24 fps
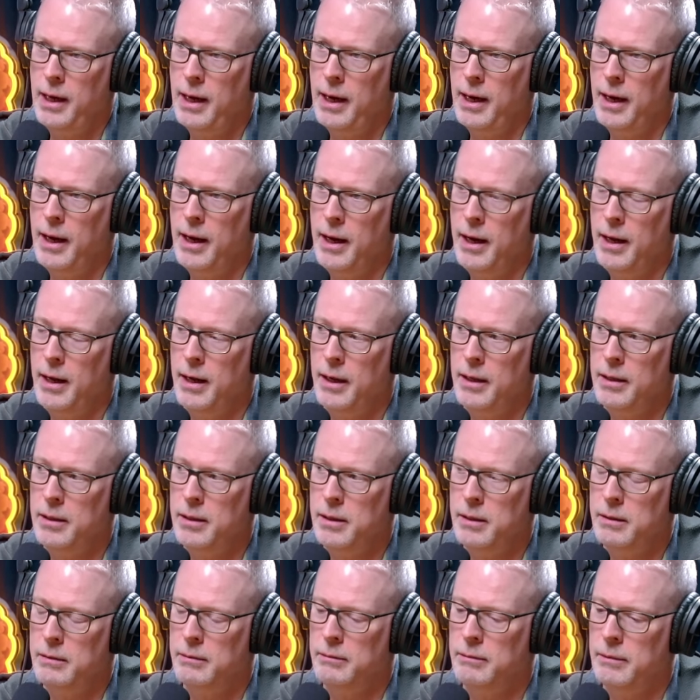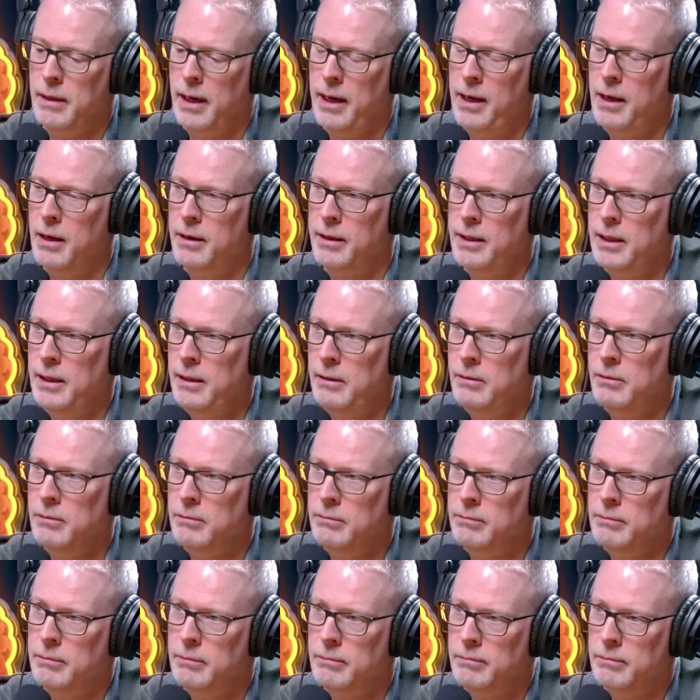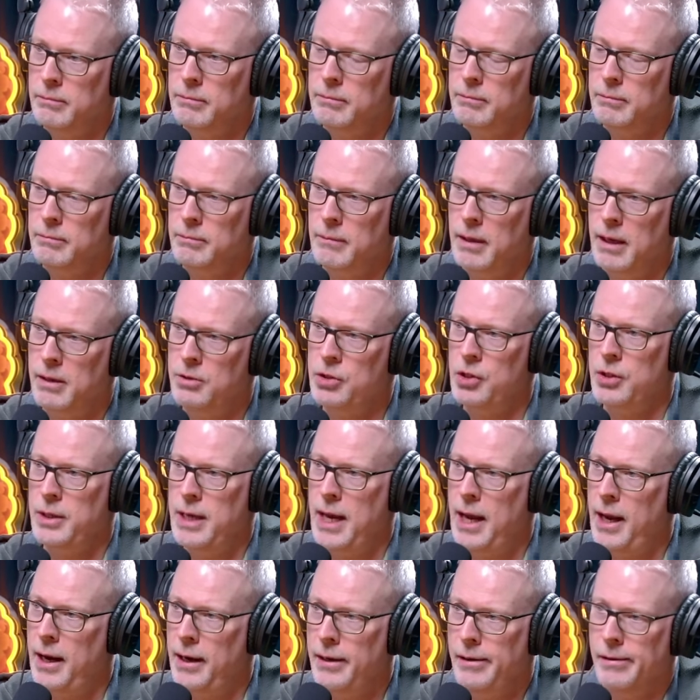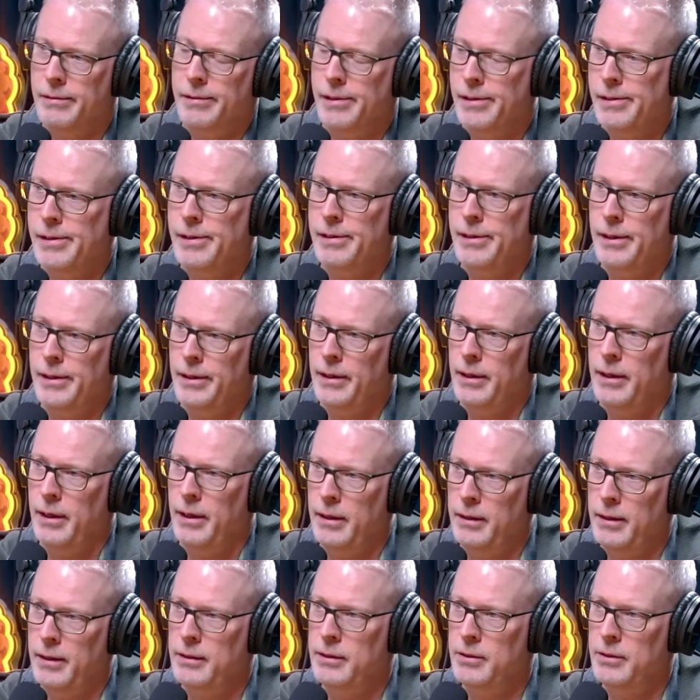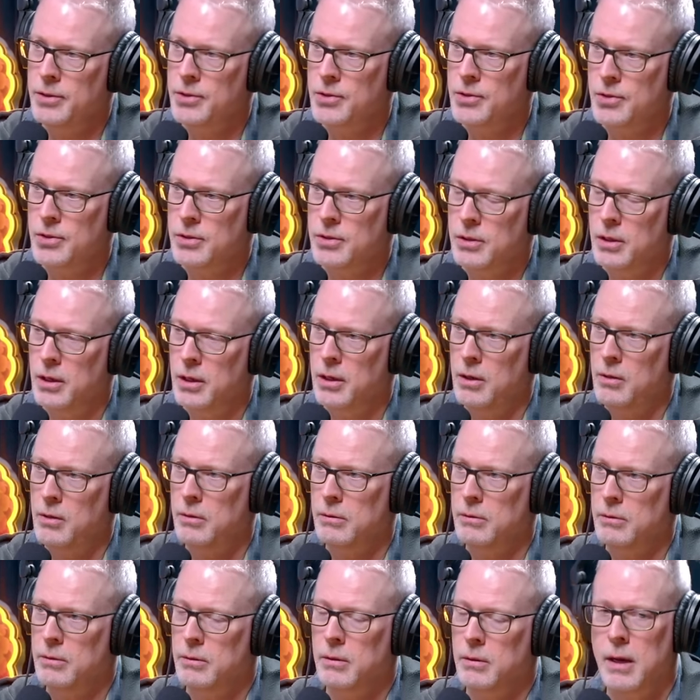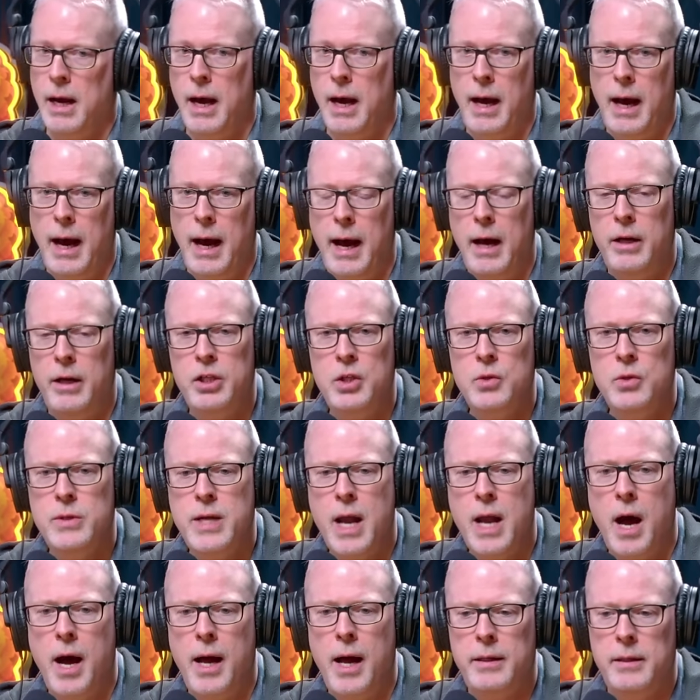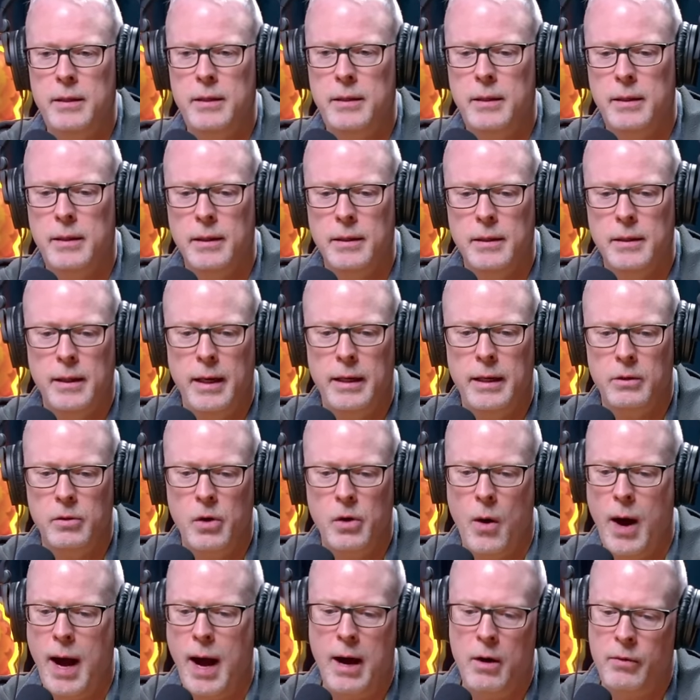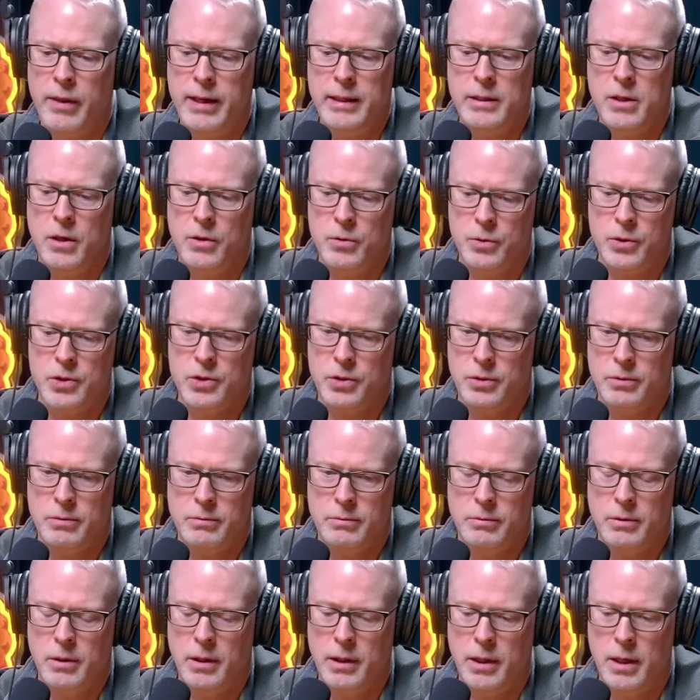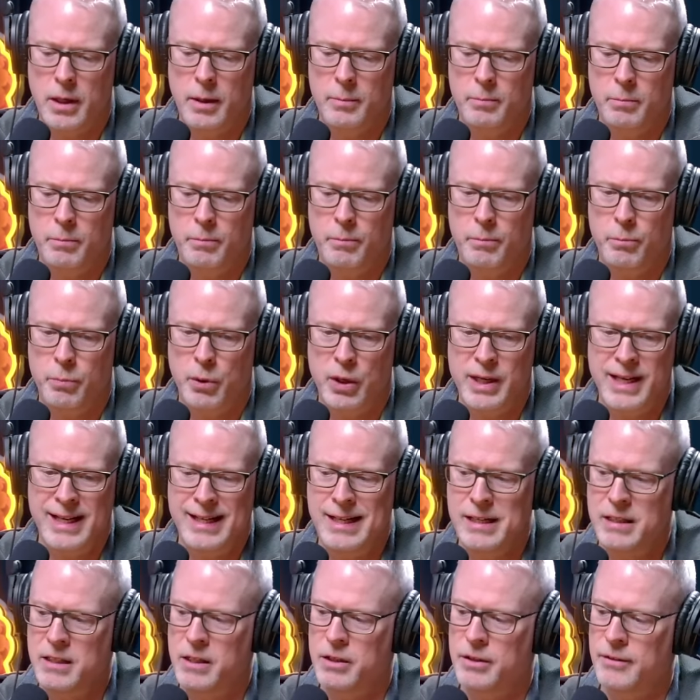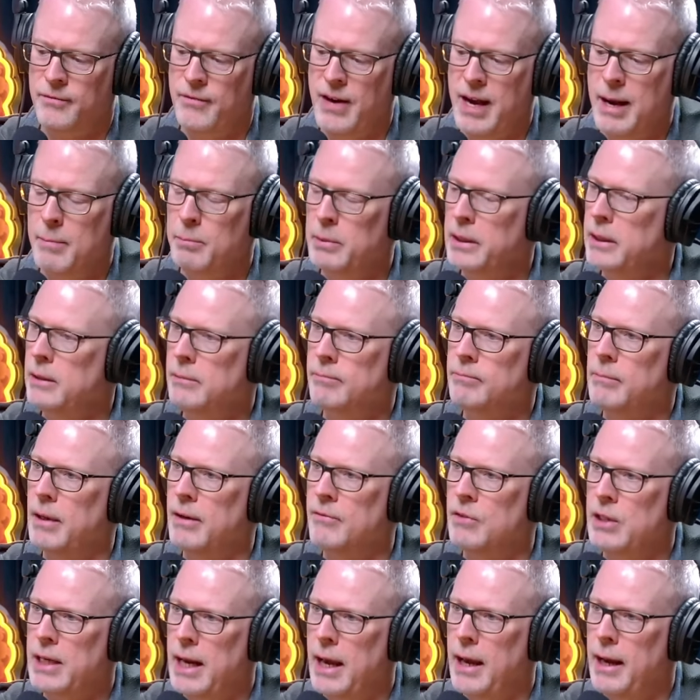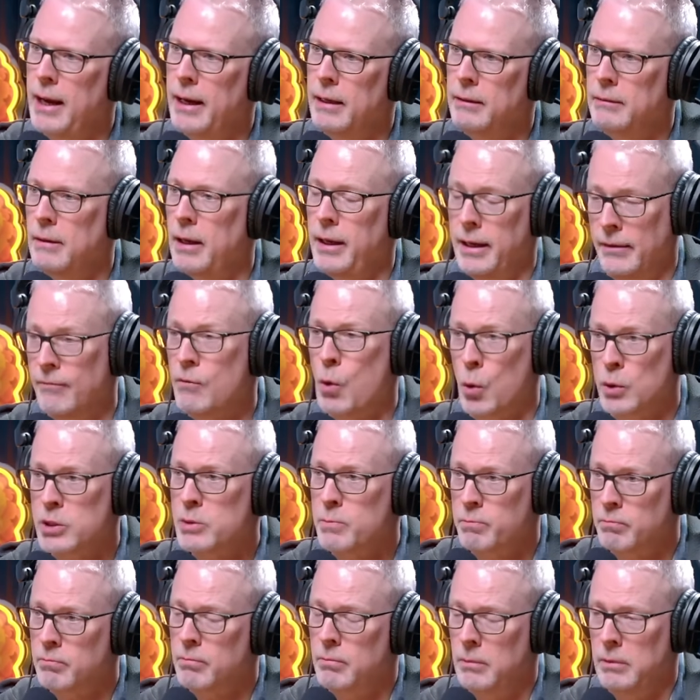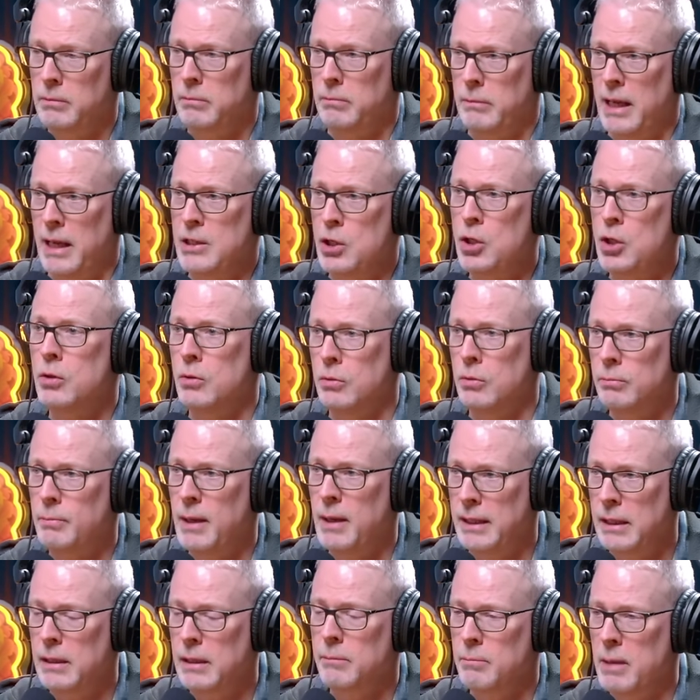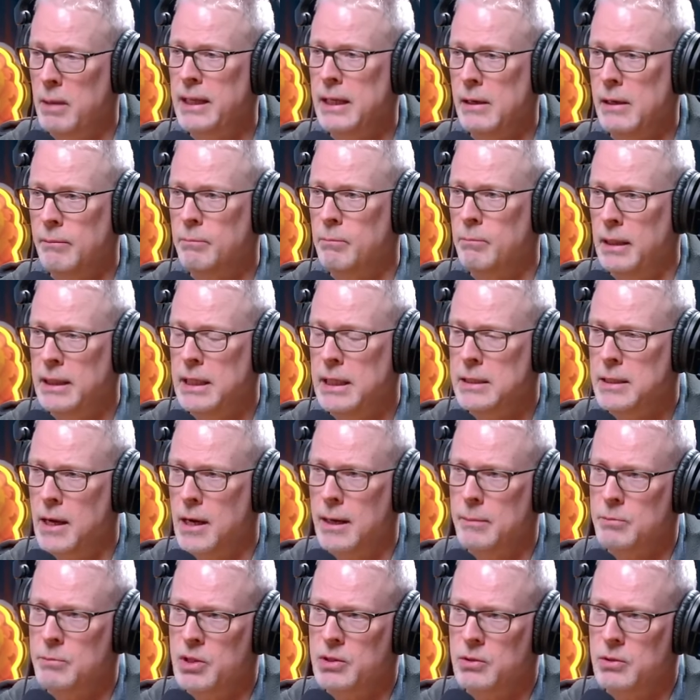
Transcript: And, hey, honey, how's your day? And then there's, how do you not I don't know how they don't bring it into their family every day. And of course, they do many times.